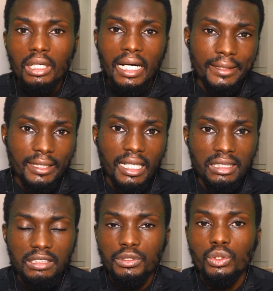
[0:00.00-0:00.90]
Kindly like
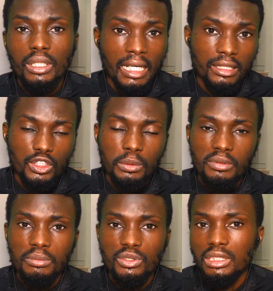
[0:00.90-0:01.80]
this video, kindly
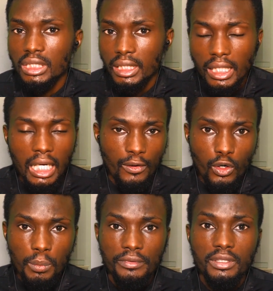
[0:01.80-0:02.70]
subscribe to this channel, and
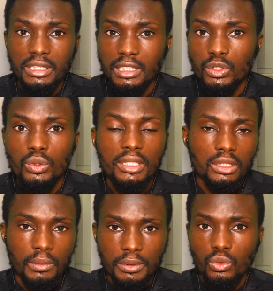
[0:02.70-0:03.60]
hopefully see you in
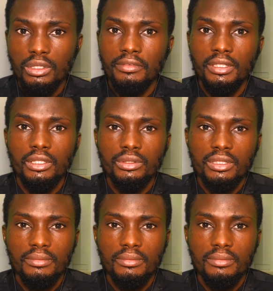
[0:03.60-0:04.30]
subsequent videos.